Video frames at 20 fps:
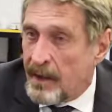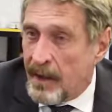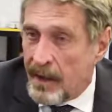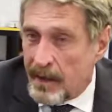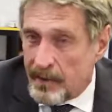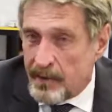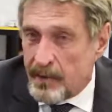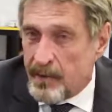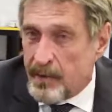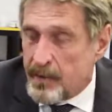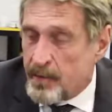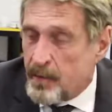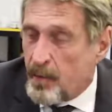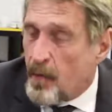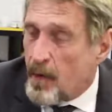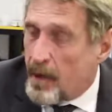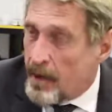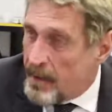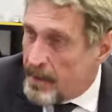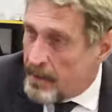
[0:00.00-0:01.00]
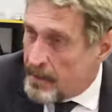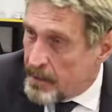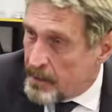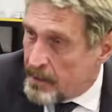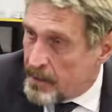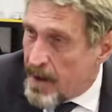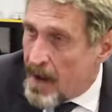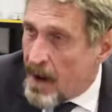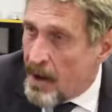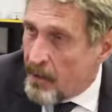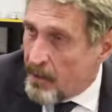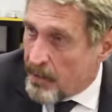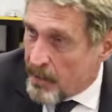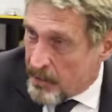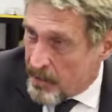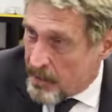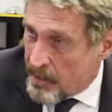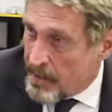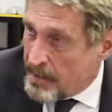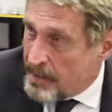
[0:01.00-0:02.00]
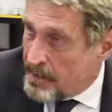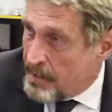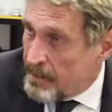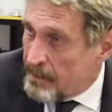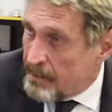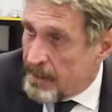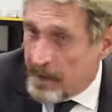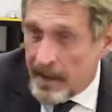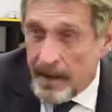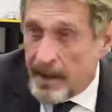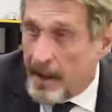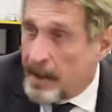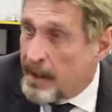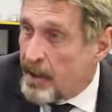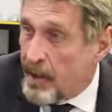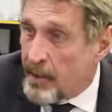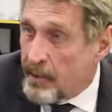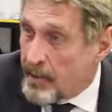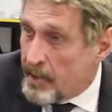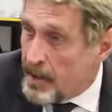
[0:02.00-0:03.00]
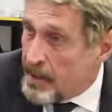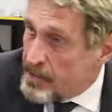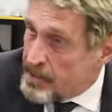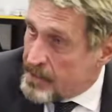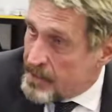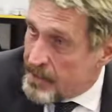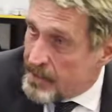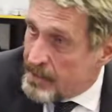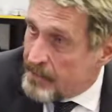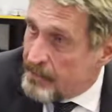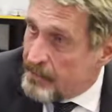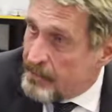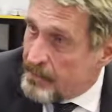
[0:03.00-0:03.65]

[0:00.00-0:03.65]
and destroy the power grid in any other nation.